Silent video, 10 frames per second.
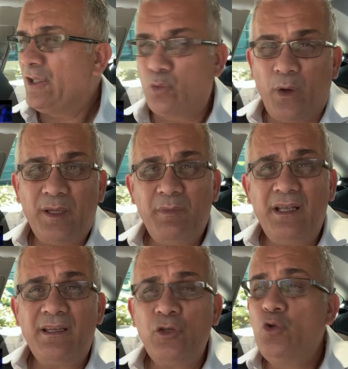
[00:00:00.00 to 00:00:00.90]
20
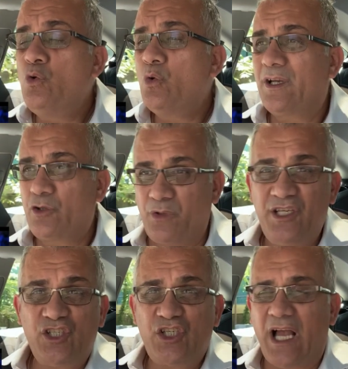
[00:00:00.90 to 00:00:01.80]
million new
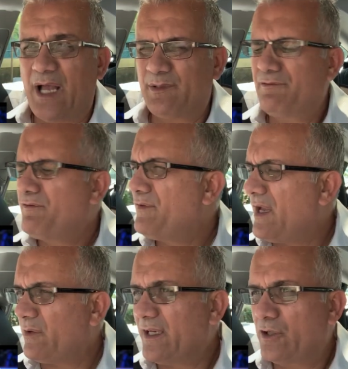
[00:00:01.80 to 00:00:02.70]
green jobs,
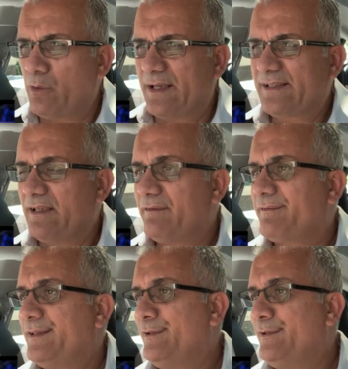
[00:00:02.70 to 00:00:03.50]
very aggressive.